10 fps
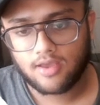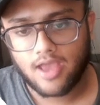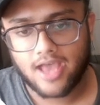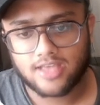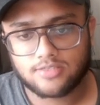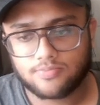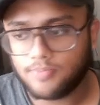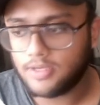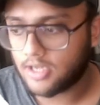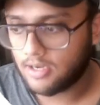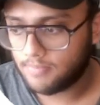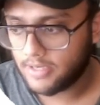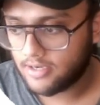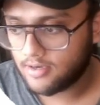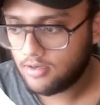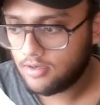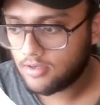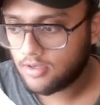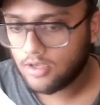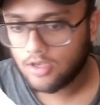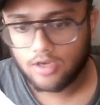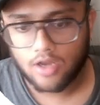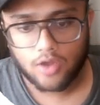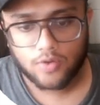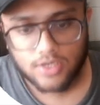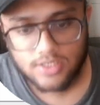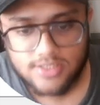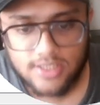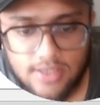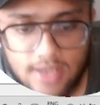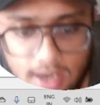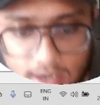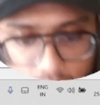has been completed. Now you can see that